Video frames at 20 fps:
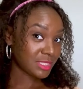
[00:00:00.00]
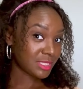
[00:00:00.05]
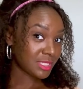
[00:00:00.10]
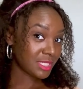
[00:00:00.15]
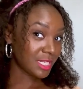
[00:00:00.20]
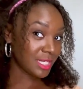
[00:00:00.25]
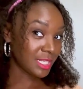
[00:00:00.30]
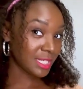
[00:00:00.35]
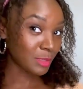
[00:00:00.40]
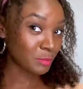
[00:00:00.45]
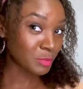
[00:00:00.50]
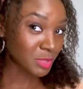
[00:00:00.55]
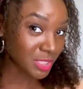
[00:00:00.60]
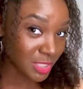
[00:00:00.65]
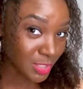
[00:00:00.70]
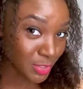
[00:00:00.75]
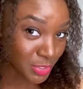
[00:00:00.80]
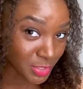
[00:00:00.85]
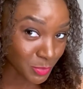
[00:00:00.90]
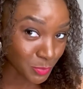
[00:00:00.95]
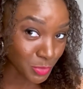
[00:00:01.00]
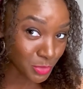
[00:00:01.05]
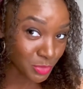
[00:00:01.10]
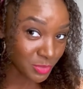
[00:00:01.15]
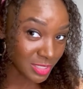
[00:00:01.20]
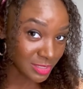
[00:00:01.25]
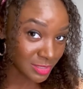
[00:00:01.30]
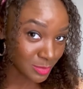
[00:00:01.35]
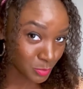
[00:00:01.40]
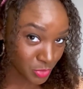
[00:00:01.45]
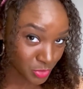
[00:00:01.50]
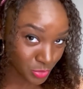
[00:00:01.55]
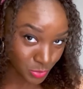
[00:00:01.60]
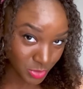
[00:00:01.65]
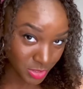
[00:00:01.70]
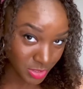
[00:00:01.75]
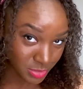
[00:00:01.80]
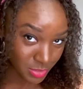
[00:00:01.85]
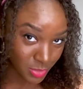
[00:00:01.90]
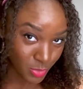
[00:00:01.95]
honey, they be lurking when you got them
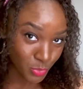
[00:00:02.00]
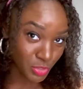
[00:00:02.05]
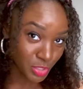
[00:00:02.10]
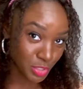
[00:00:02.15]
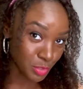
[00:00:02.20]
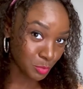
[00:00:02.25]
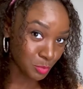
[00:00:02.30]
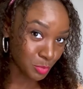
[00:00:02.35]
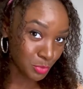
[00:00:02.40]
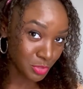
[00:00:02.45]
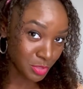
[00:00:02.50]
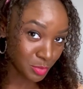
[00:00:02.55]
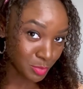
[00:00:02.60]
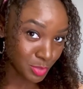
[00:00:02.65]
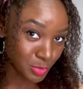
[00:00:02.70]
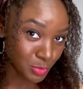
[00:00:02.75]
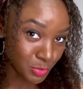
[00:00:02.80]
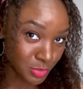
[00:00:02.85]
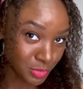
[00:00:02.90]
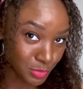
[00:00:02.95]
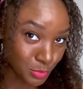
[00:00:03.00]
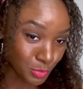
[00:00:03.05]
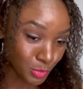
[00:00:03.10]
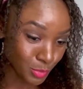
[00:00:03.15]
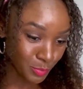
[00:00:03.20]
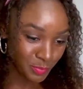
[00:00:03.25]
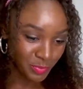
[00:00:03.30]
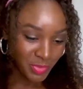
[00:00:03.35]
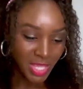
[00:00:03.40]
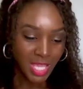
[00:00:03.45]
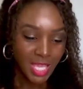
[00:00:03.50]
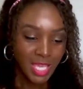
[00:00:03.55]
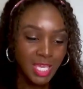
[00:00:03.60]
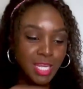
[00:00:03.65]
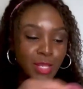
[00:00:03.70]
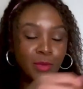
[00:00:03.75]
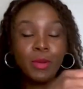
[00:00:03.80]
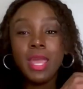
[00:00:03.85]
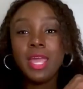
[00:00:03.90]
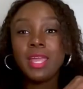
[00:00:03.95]
shorts on and your booty be doing, you know.
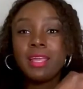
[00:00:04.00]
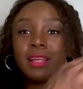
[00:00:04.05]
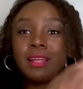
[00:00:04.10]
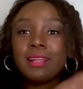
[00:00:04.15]
Anyway.